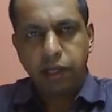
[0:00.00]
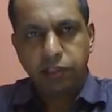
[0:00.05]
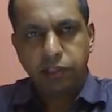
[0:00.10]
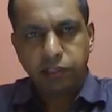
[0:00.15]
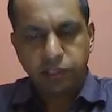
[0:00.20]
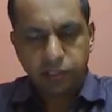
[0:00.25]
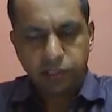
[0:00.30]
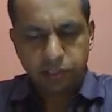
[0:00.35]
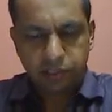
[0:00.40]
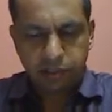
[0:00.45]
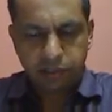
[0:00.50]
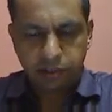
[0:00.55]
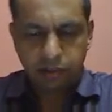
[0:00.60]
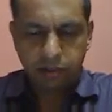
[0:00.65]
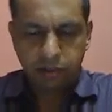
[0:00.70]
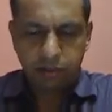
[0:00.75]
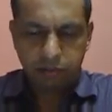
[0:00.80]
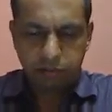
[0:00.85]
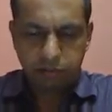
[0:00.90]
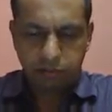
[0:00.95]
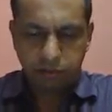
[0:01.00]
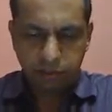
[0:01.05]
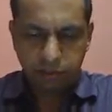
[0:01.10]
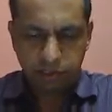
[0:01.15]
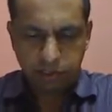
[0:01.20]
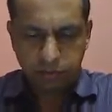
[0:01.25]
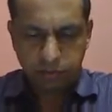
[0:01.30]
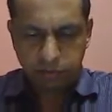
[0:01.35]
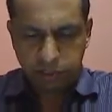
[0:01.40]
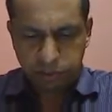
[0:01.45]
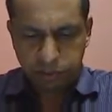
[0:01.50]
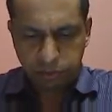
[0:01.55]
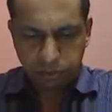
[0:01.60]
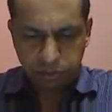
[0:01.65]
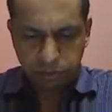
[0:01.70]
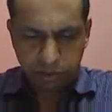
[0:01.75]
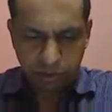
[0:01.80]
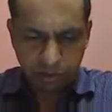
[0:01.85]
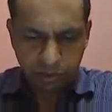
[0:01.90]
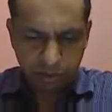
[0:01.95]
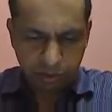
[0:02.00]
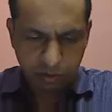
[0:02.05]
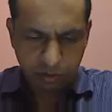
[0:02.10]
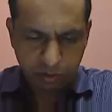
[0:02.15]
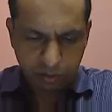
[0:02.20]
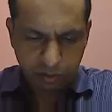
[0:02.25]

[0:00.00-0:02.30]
axis. For this, we choose